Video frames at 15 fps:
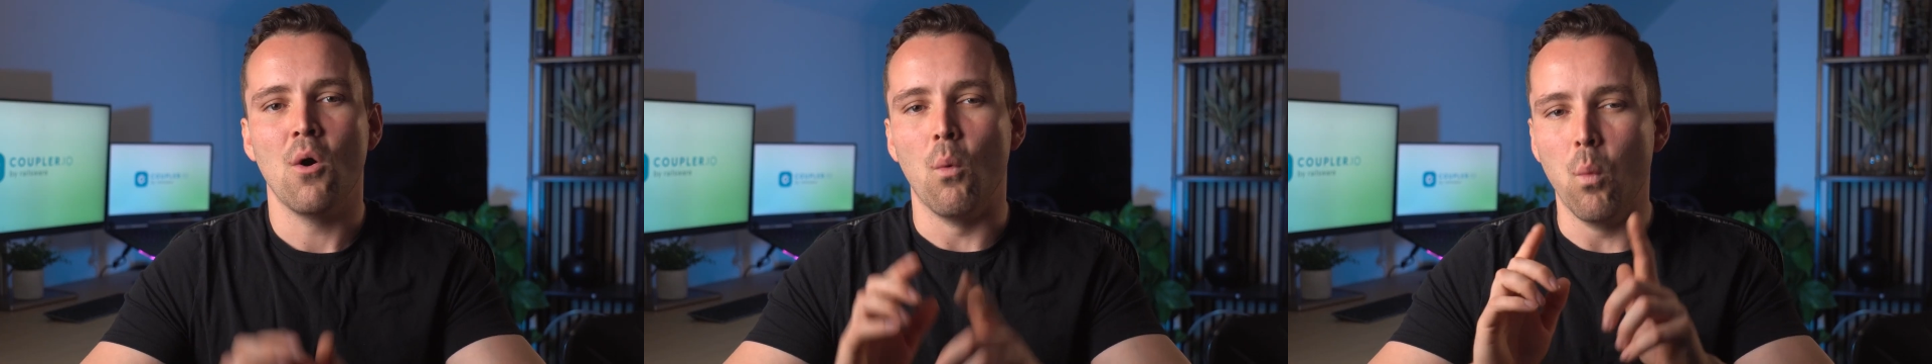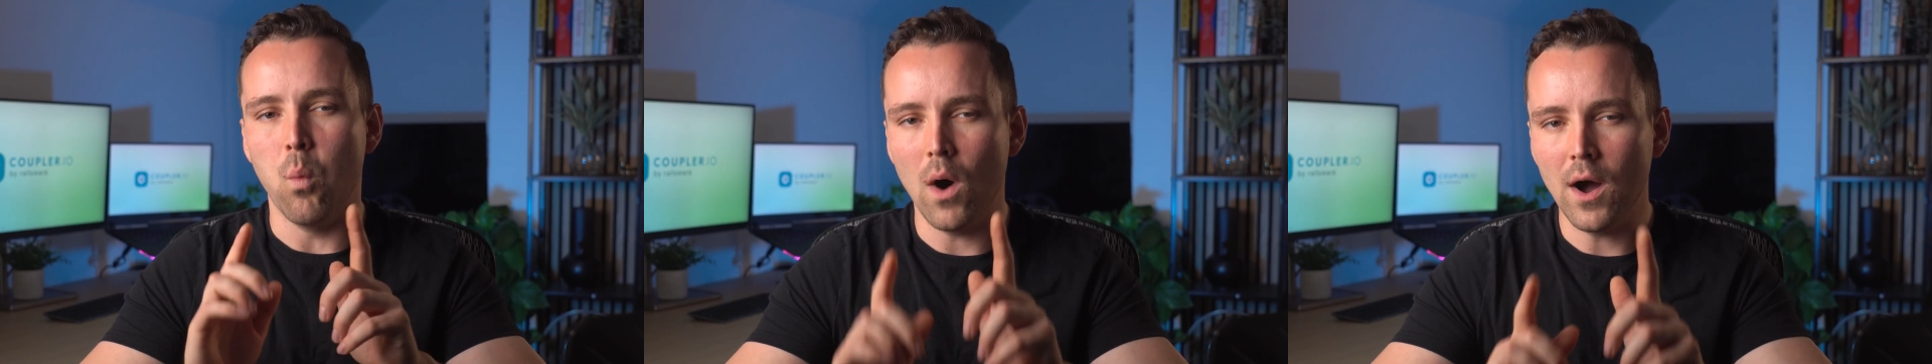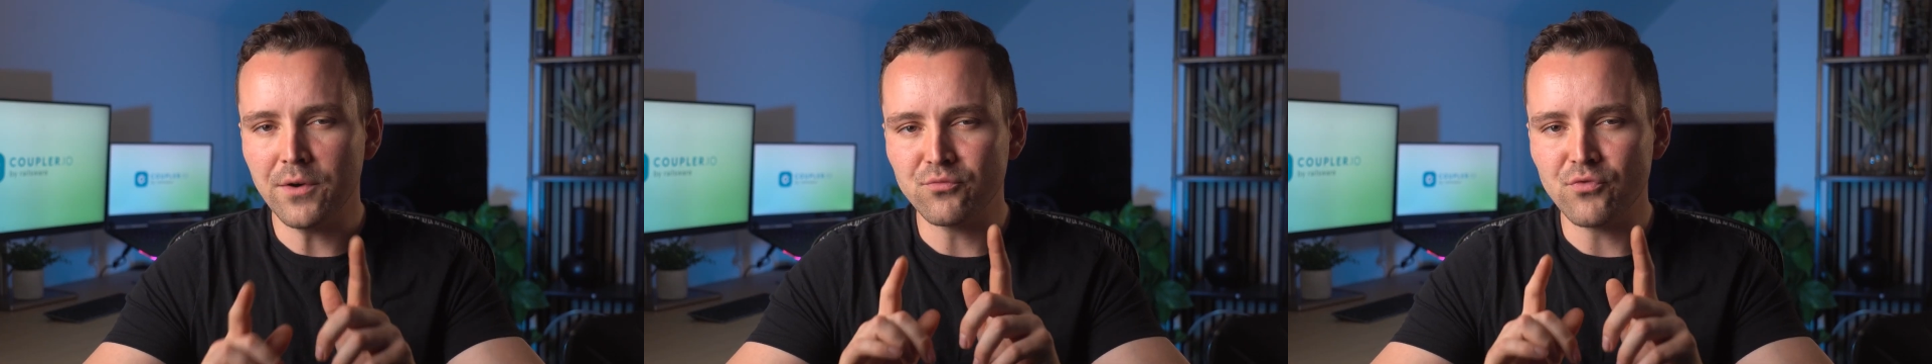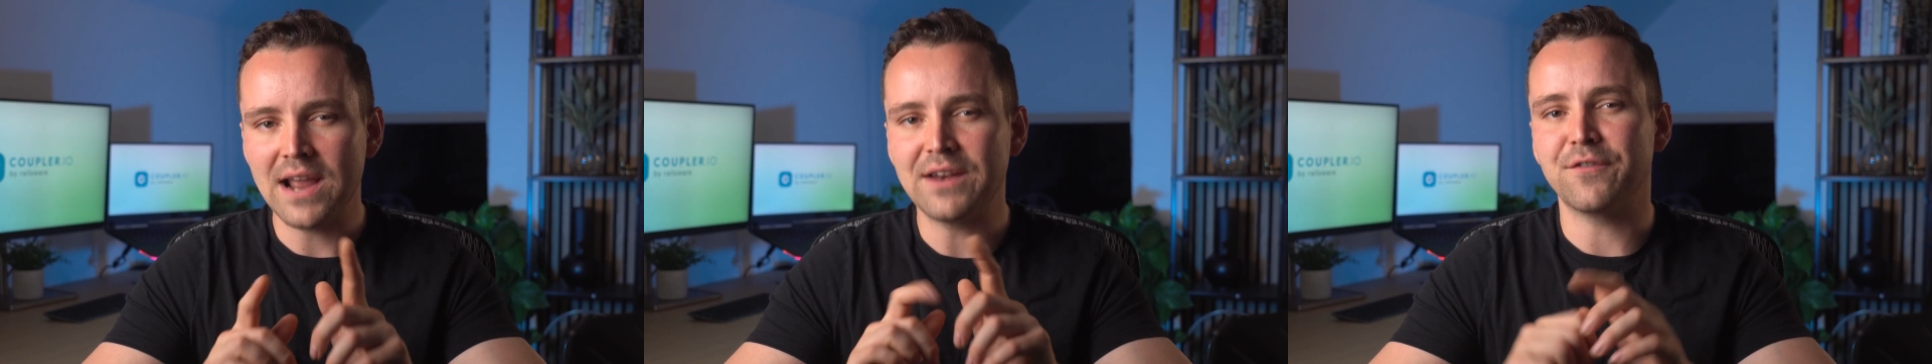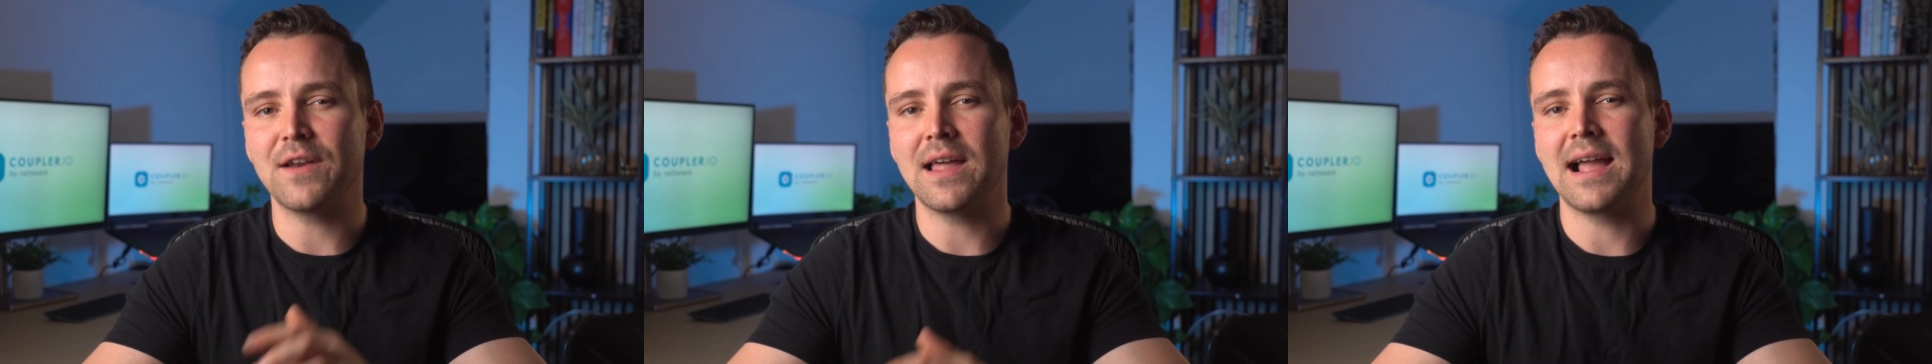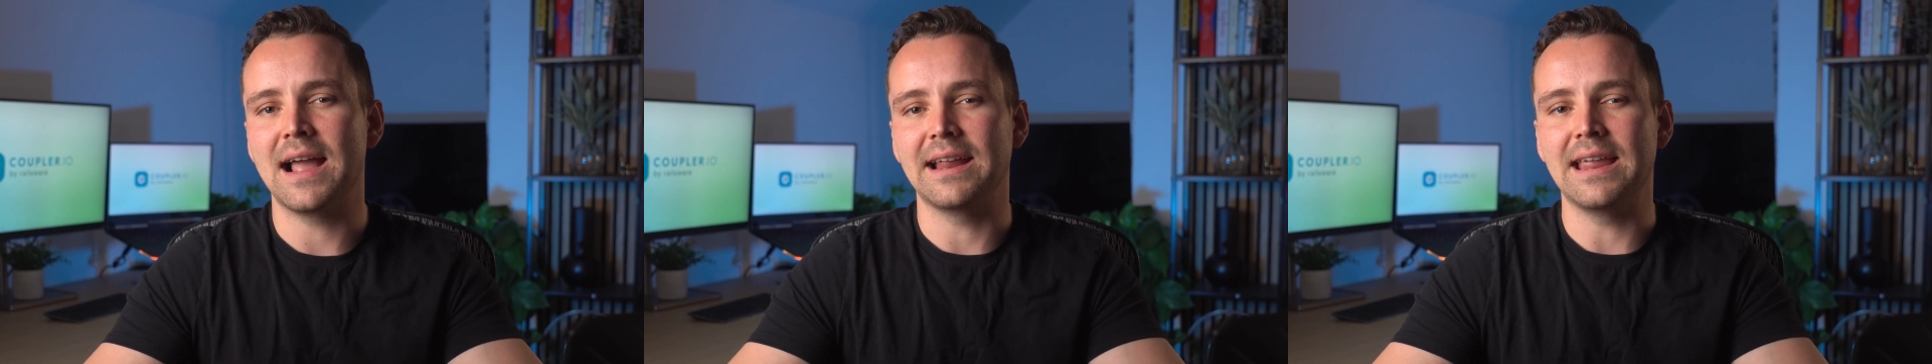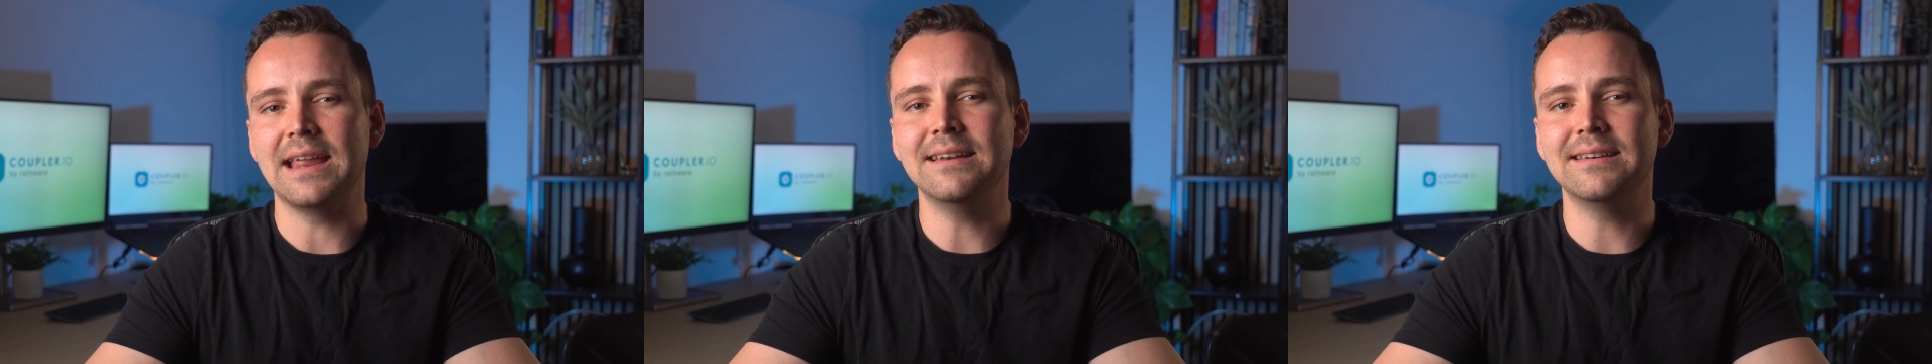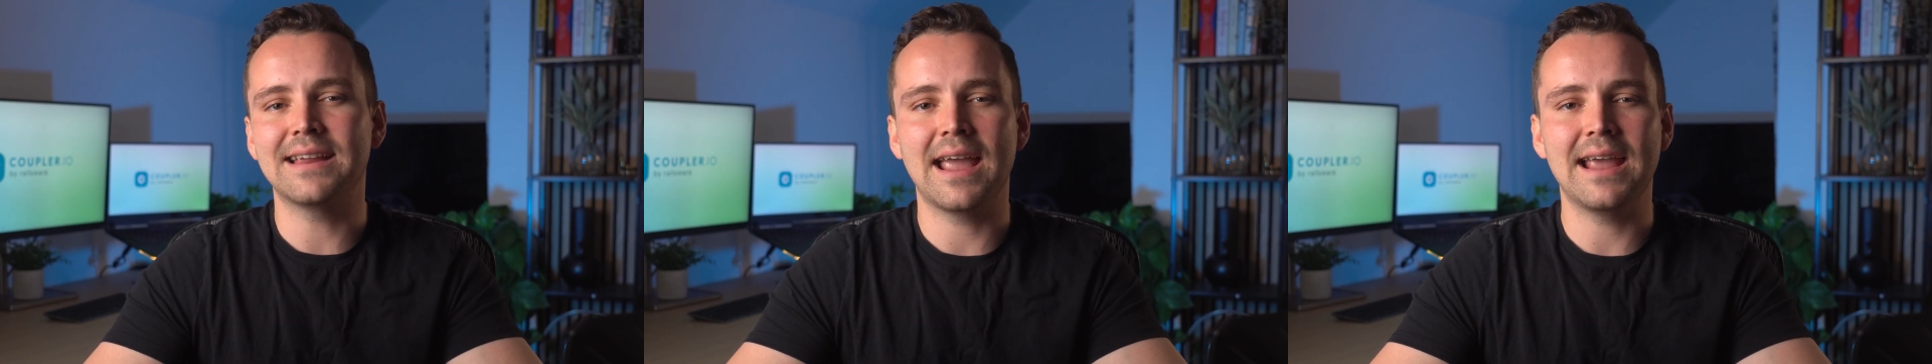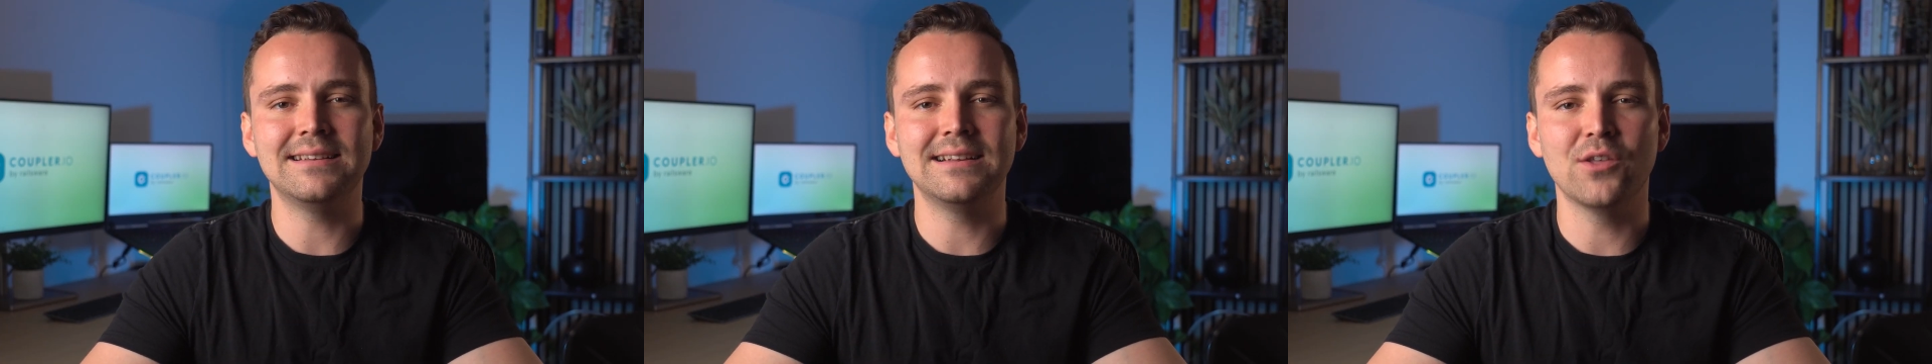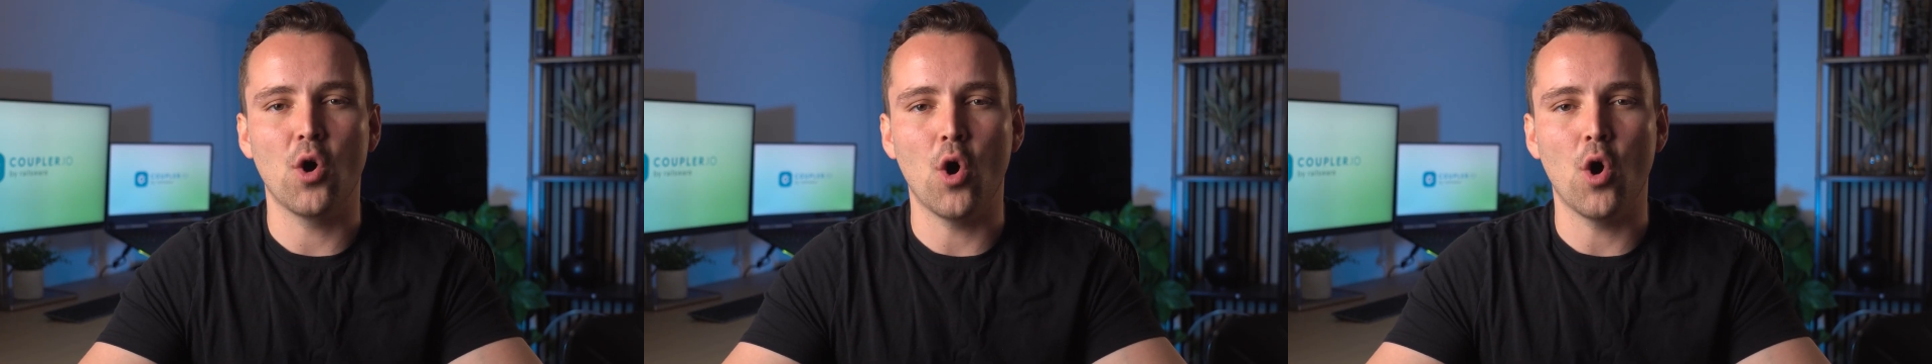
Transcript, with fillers: One red flag indicating that